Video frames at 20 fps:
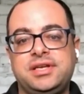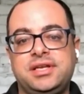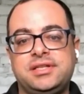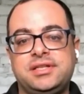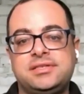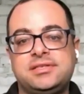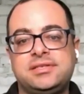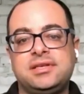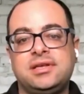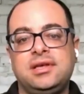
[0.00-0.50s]

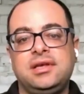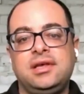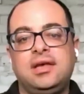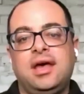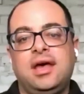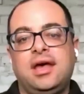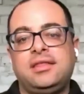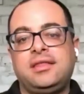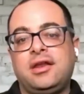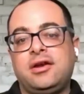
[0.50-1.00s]
sheets
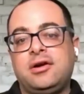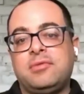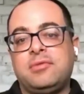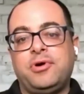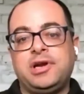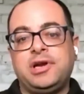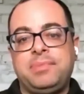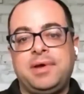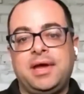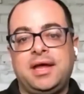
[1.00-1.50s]
and that are
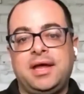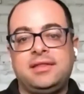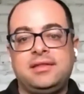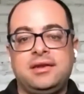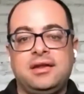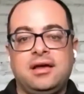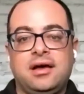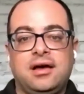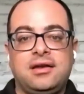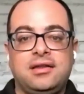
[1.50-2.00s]
more
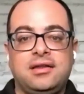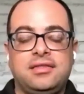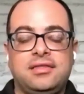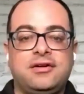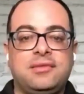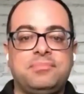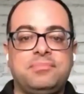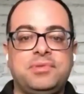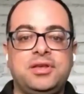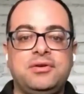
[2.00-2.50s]
dependent on a
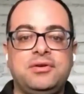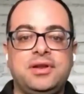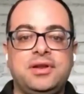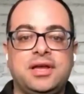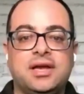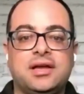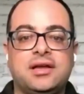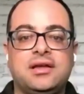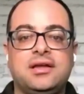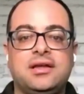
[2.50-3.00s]

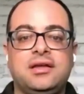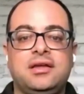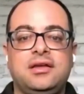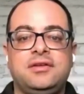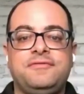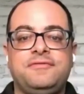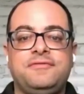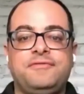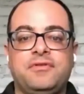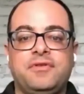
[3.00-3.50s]
therapeutic
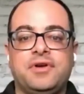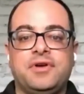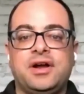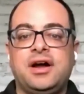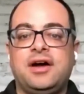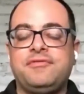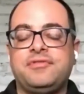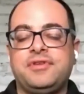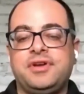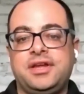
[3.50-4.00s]
or
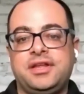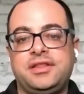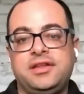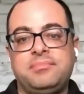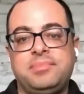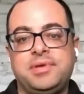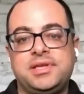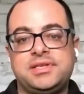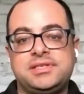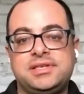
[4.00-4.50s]
recovery in
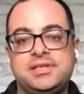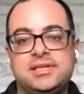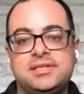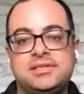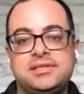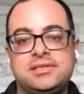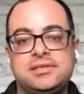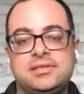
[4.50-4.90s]
their business.